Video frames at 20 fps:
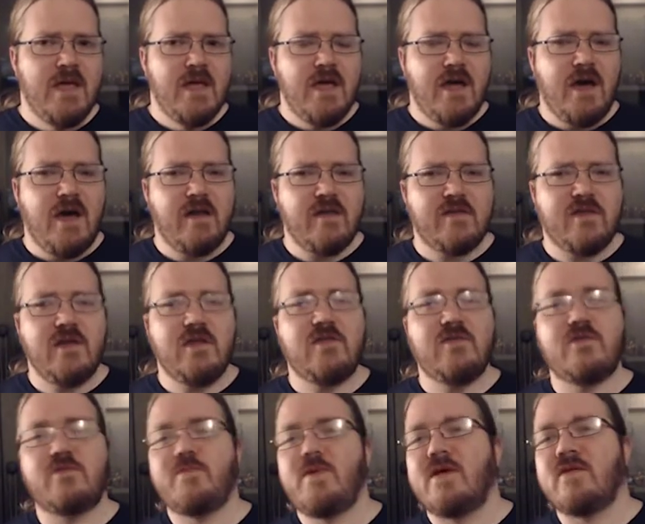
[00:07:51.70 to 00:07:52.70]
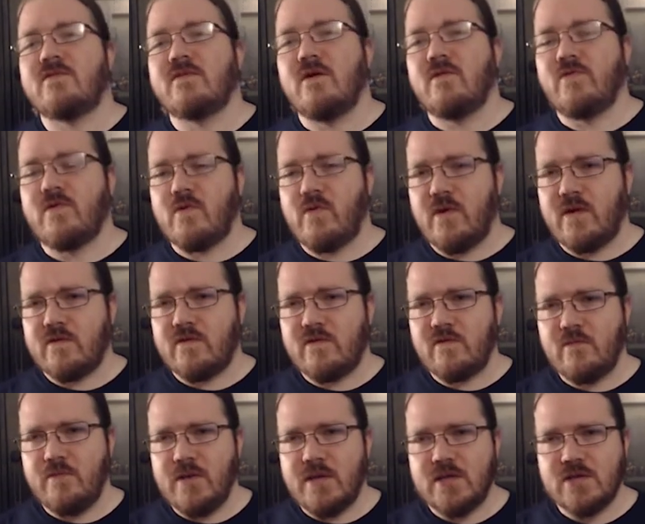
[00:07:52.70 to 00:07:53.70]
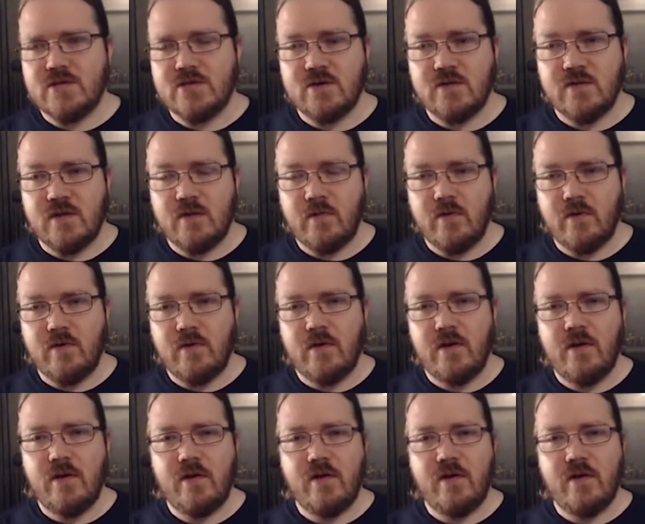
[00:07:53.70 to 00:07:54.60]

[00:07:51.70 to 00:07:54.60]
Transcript: I decided to space out the quests, making sure they were